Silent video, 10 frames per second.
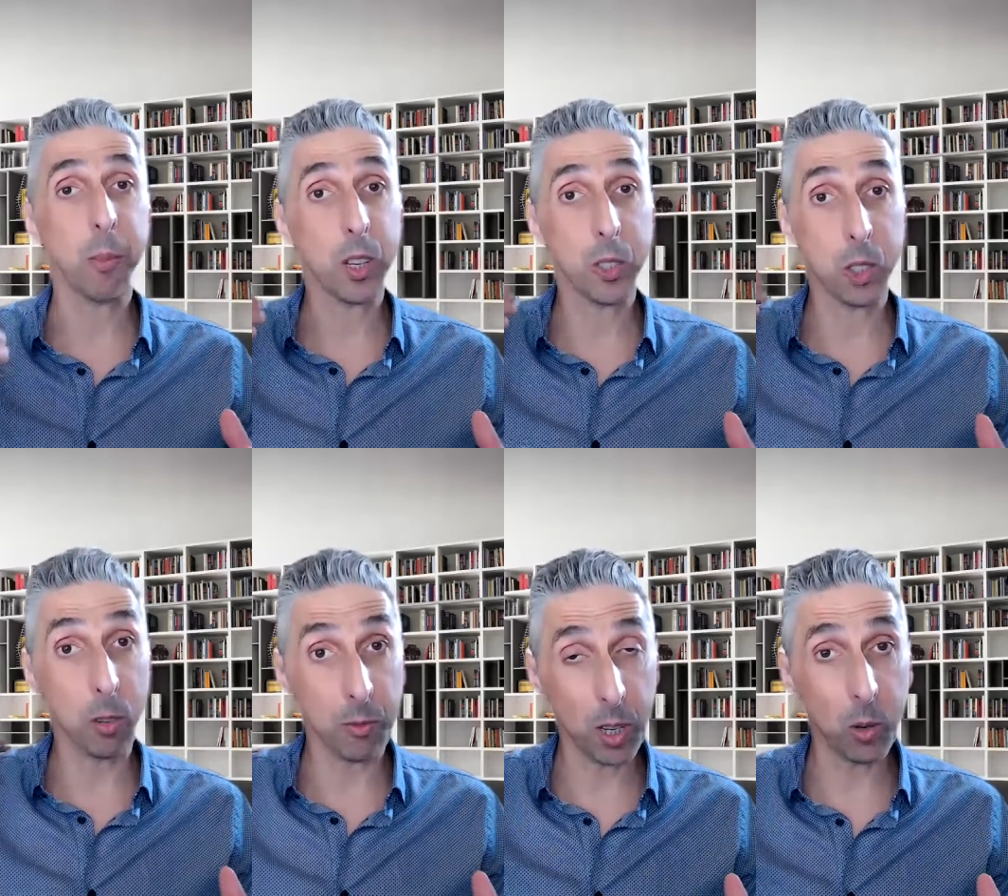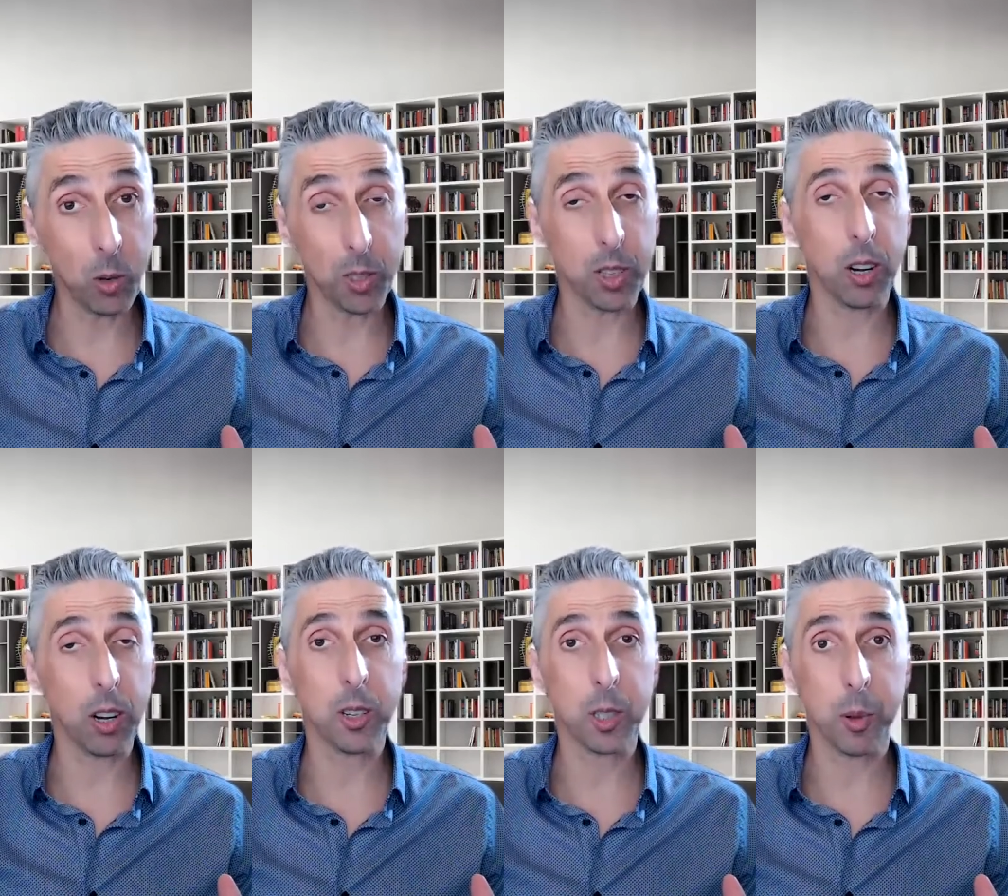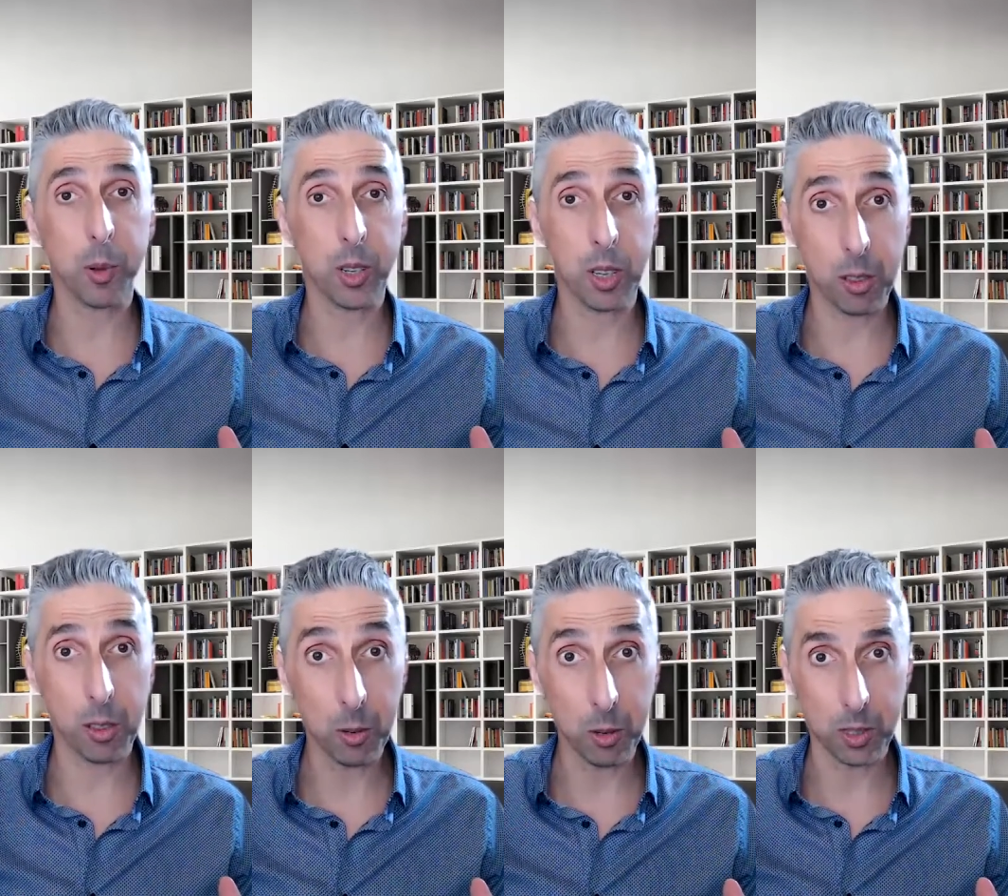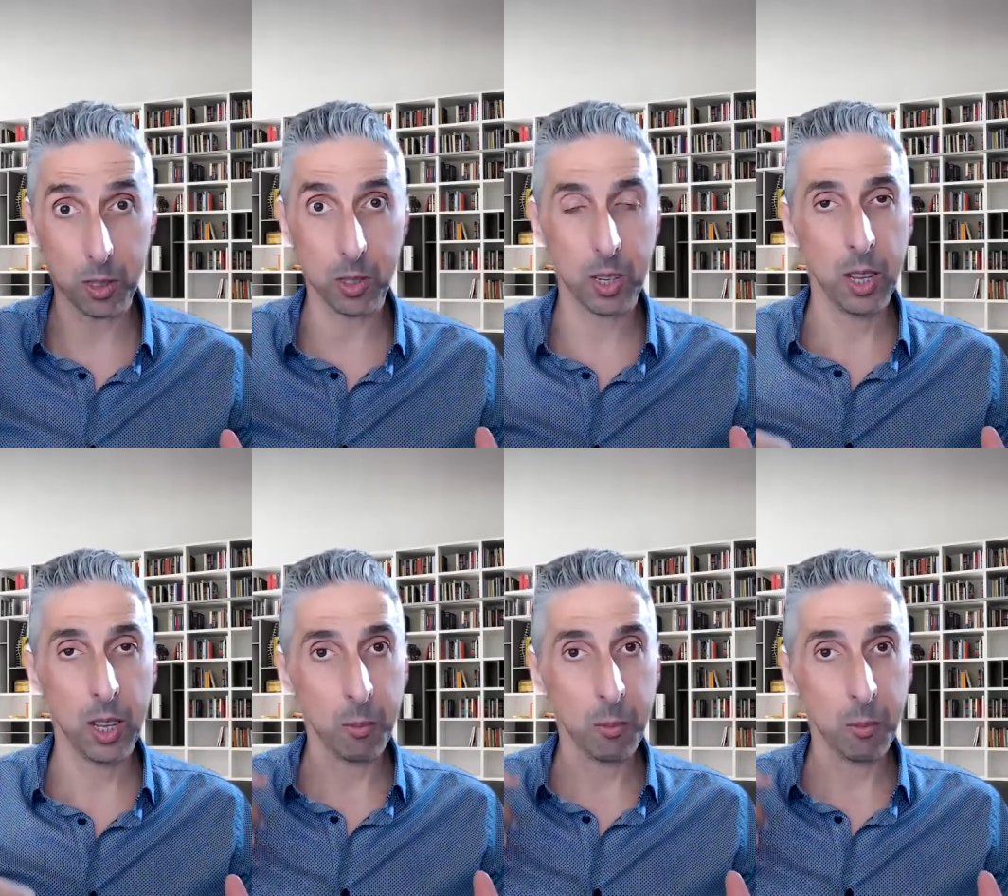because you've noticed the corresponding thoughts